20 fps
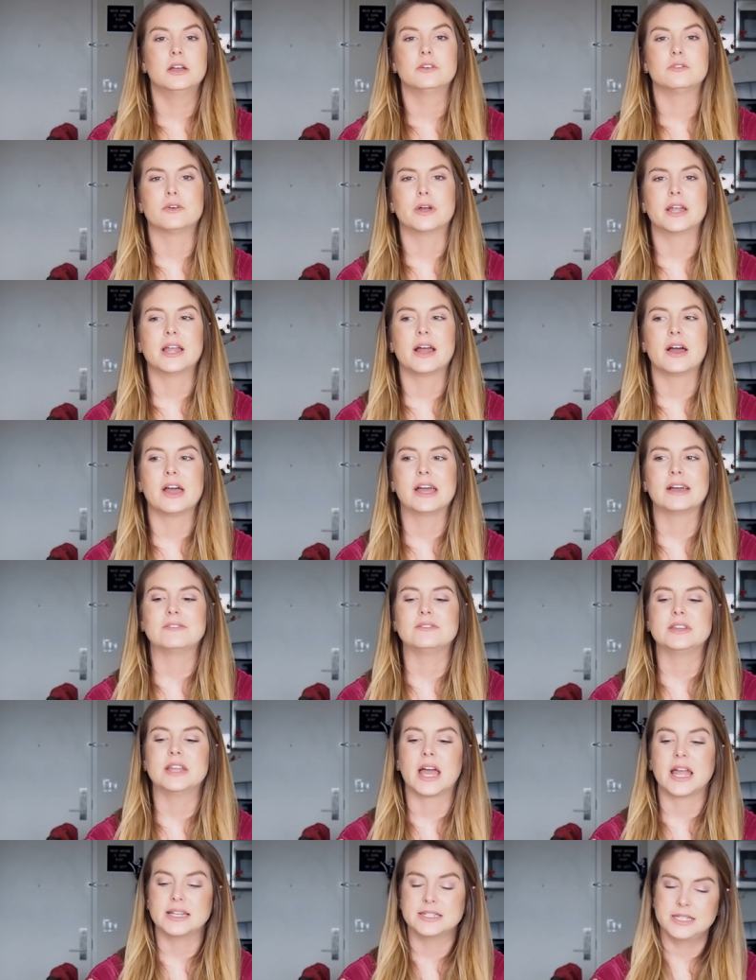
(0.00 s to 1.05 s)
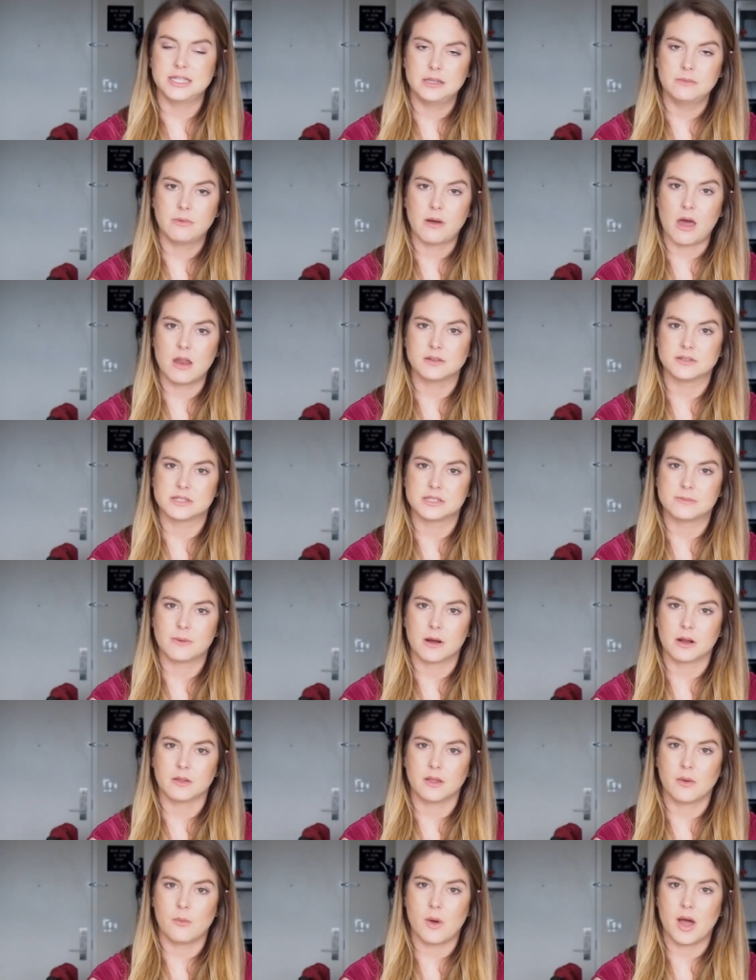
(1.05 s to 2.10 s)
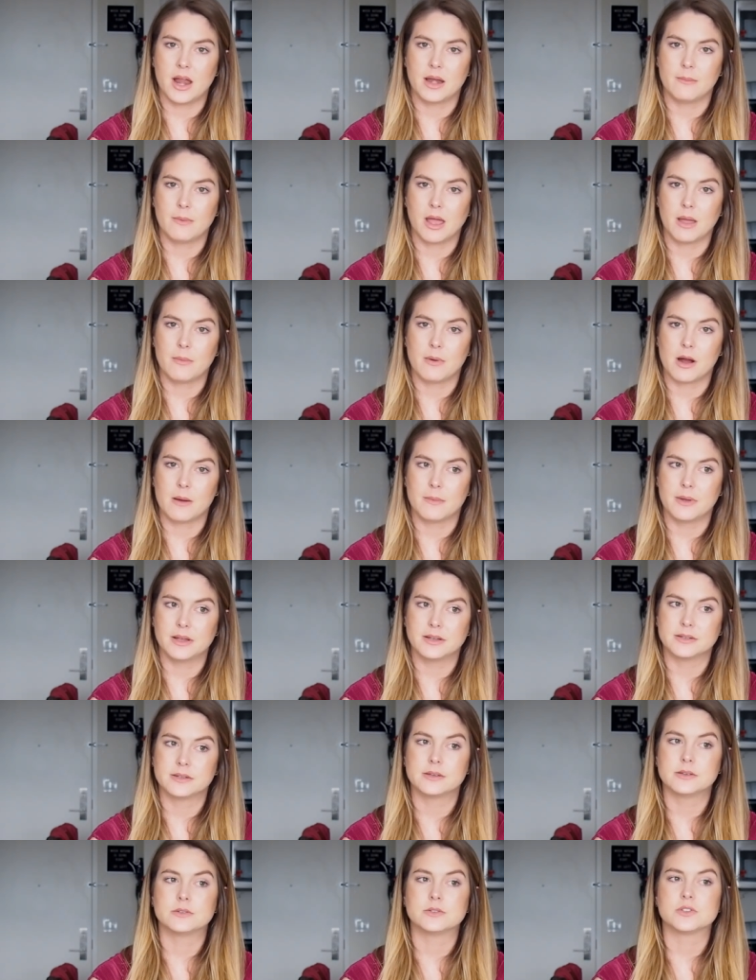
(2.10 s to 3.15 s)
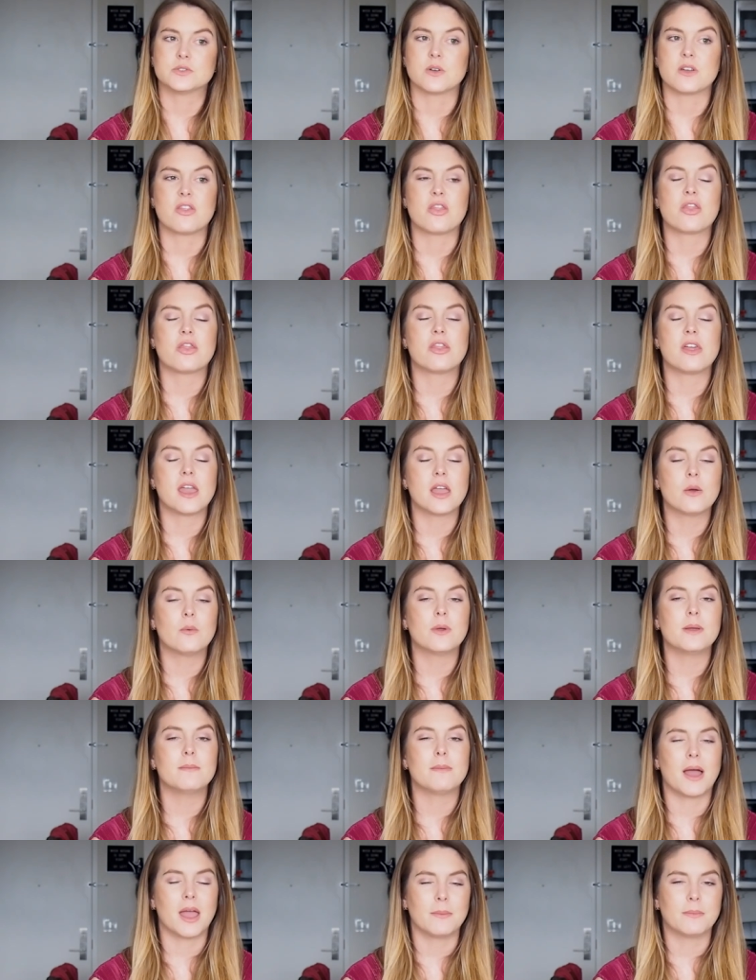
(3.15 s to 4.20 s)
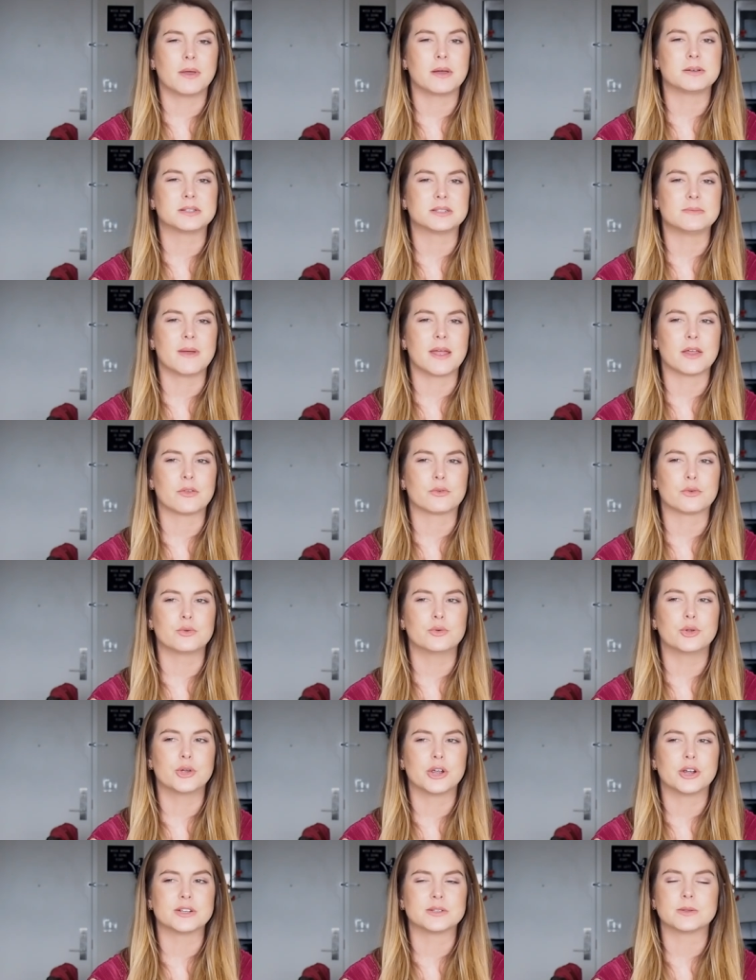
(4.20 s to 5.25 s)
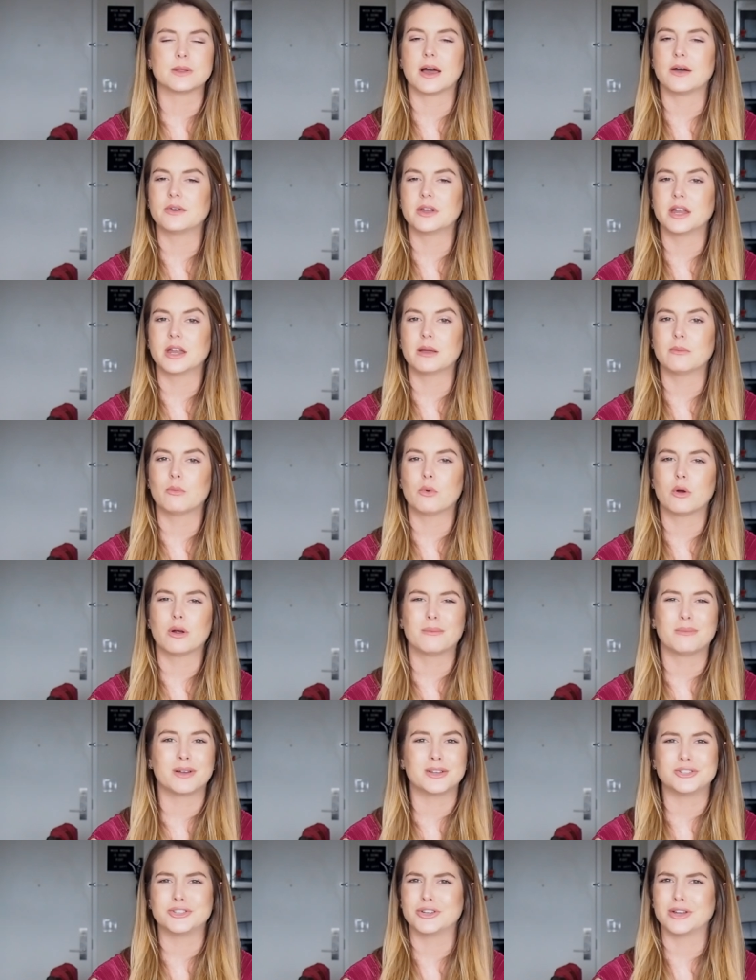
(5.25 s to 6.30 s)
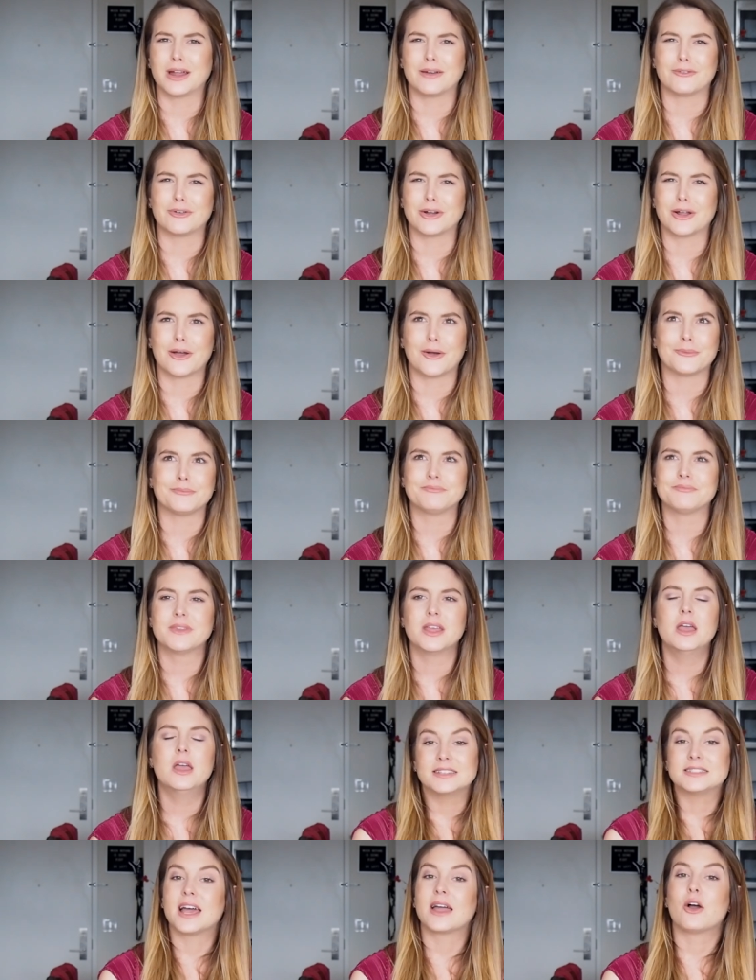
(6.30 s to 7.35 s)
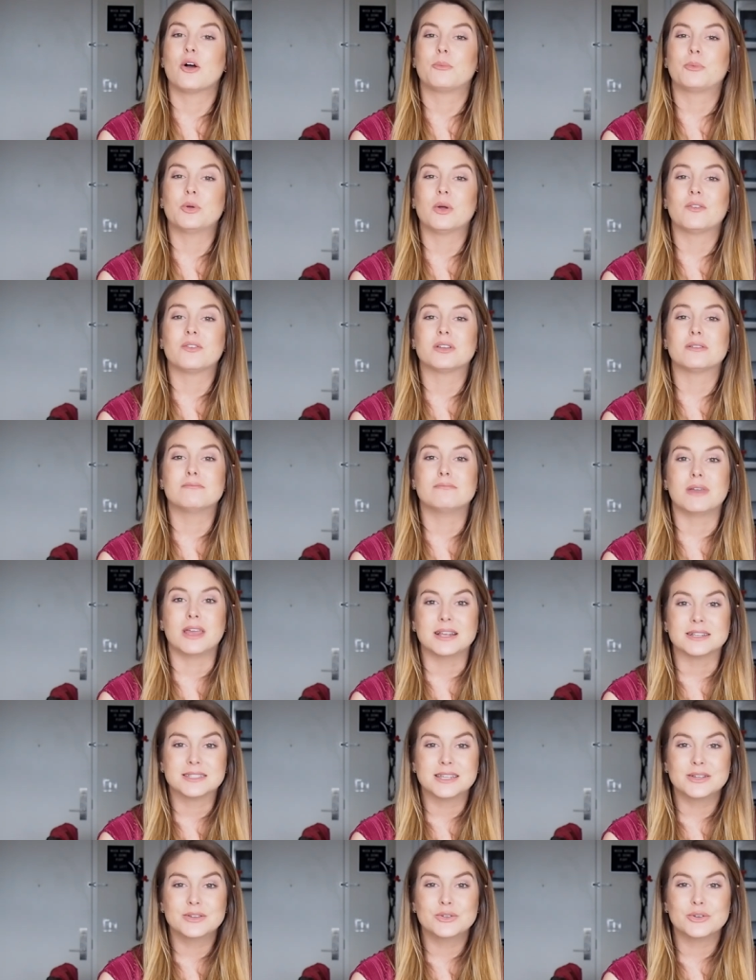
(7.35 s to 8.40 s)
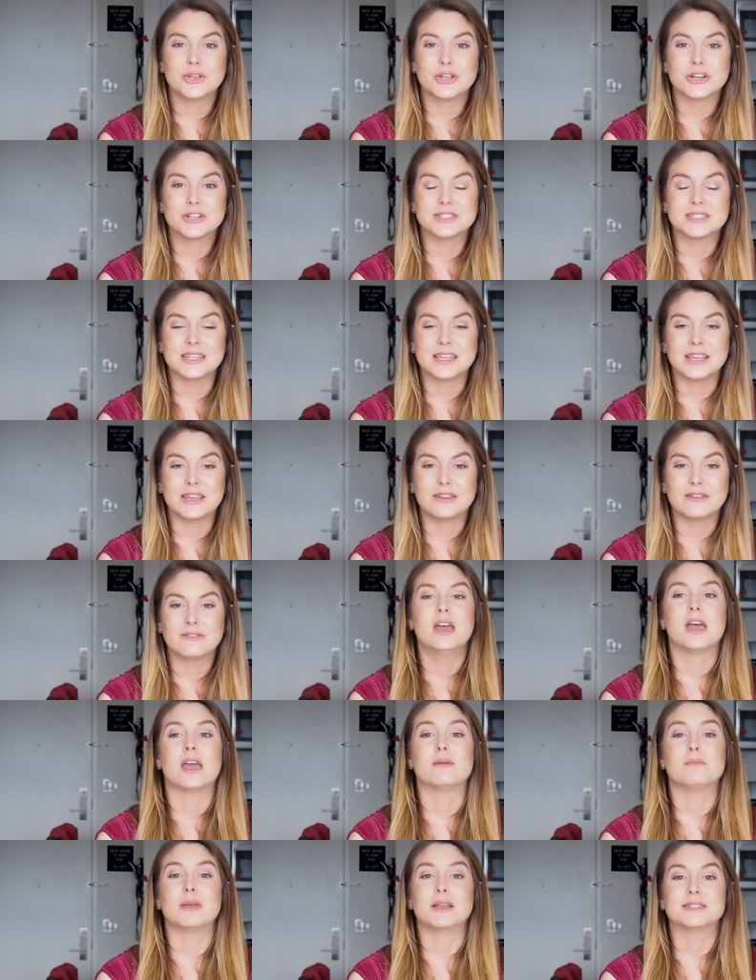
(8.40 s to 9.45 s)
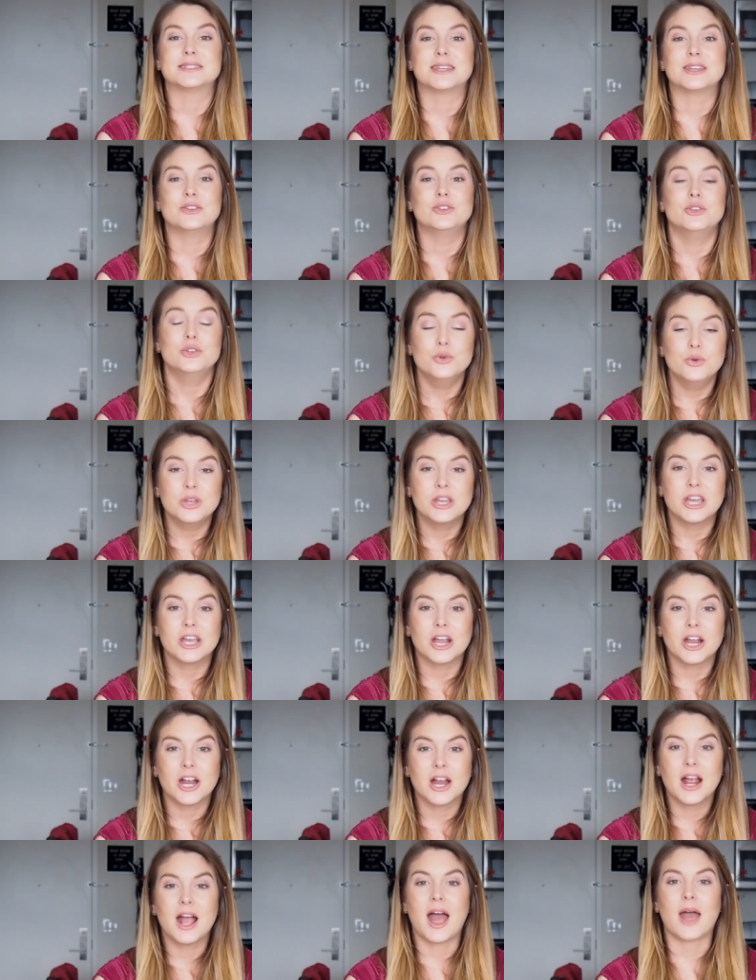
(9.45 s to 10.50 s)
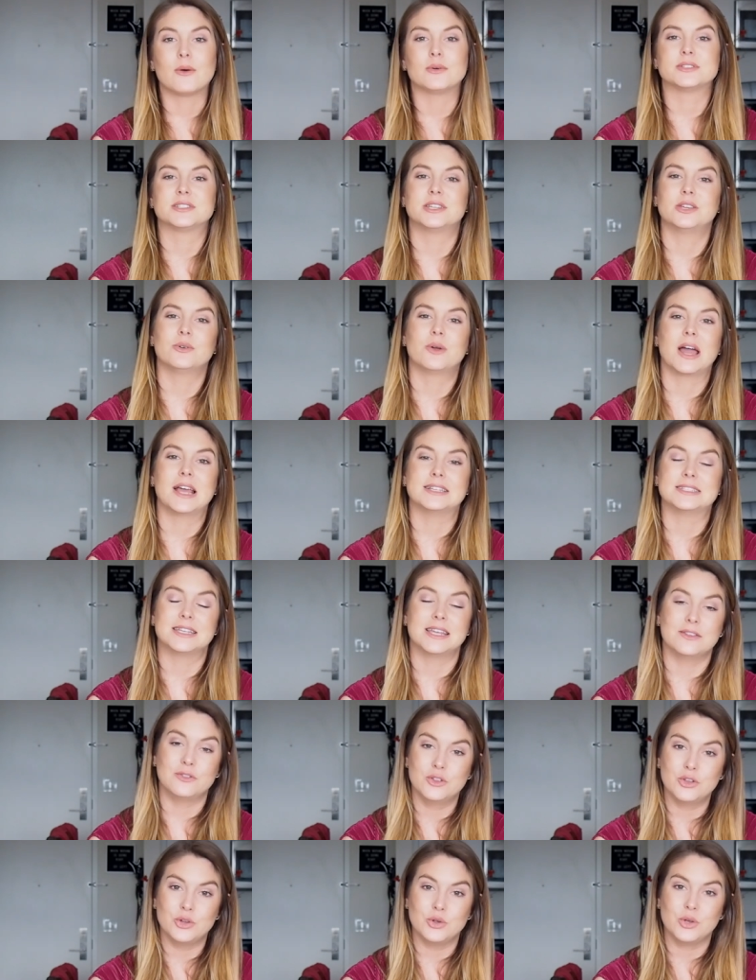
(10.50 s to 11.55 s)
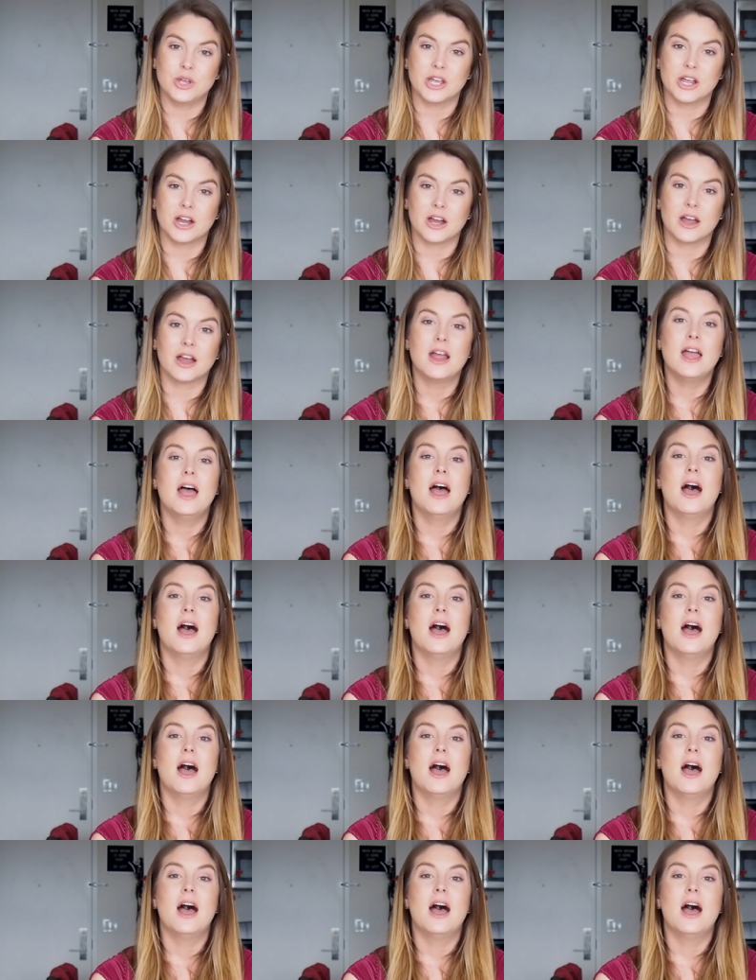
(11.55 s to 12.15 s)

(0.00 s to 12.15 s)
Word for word: Right now I have 19 bottles of sparkling wine in my apartment. So I think we might be able to make it through New Year's without needing more, but you never know. I hope you have an amazing New Year's Eve, amazing New Year. I will see you guys in the New Year.